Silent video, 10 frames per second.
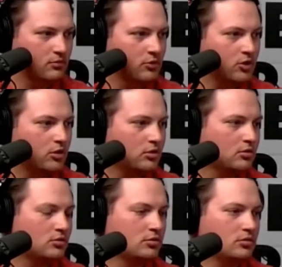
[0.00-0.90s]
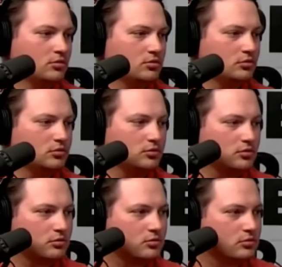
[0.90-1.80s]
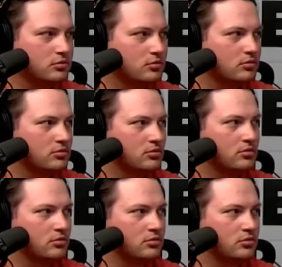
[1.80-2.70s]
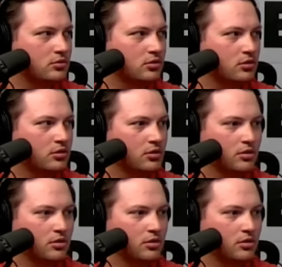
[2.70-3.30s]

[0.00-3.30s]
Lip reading: (not speaking)